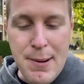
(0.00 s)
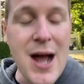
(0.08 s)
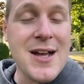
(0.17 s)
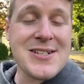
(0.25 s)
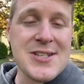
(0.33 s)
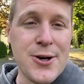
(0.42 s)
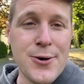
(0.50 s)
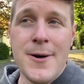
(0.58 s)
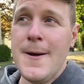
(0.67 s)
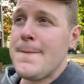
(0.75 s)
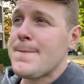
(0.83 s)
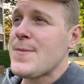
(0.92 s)
Arsenal,
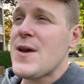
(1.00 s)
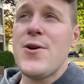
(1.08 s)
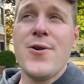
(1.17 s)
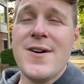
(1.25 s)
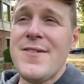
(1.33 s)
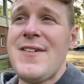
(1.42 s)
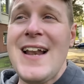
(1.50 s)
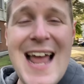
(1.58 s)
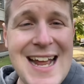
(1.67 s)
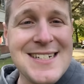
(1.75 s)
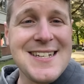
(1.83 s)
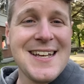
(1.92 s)
who have
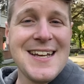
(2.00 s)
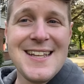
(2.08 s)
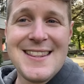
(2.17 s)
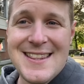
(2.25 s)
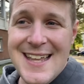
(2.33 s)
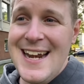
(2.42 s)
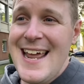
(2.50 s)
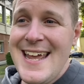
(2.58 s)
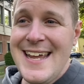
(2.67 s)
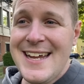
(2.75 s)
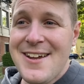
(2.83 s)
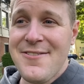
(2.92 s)
led the
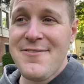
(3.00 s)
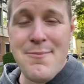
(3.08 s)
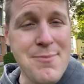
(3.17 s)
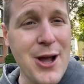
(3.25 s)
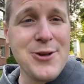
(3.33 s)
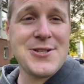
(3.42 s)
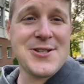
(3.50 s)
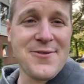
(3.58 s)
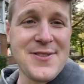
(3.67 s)
league for most of the